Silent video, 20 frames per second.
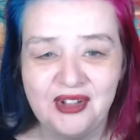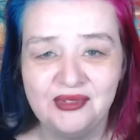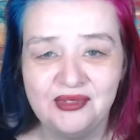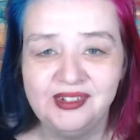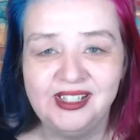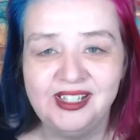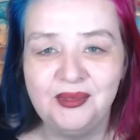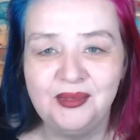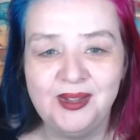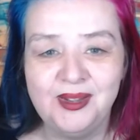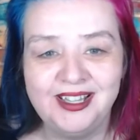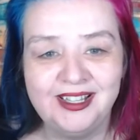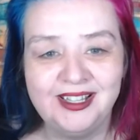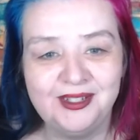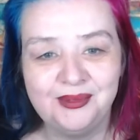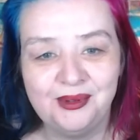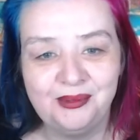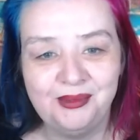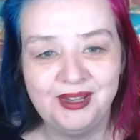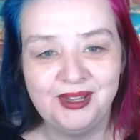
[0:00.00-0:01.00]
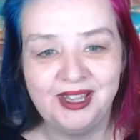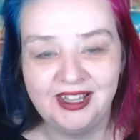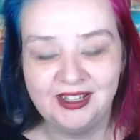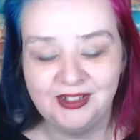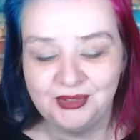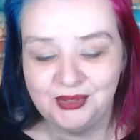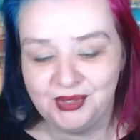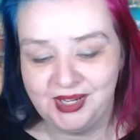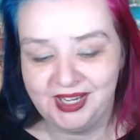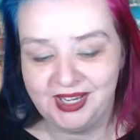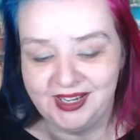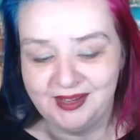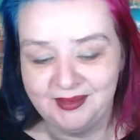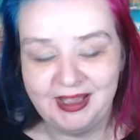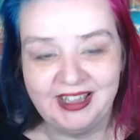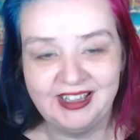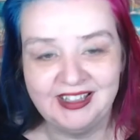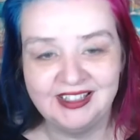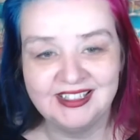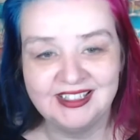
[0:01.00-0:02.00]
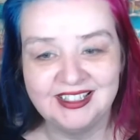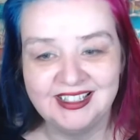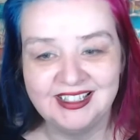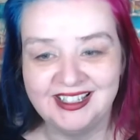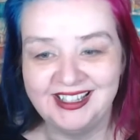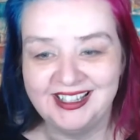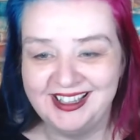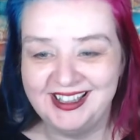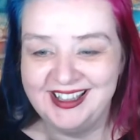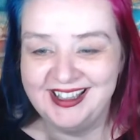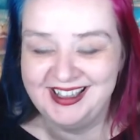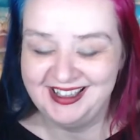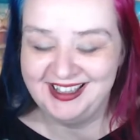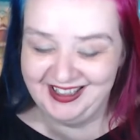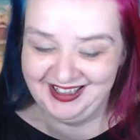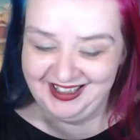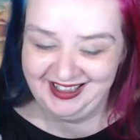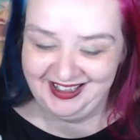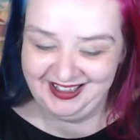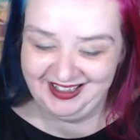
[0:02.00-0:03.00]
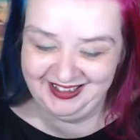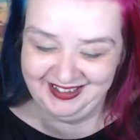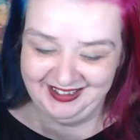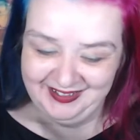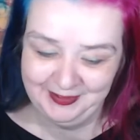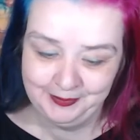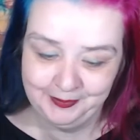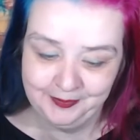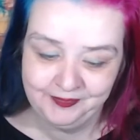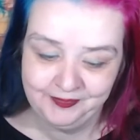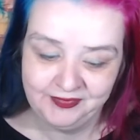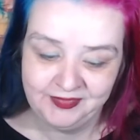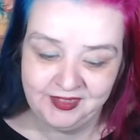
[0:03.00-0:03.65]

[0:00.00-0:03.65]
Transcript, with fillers: really weird what we get talking about, isn't it?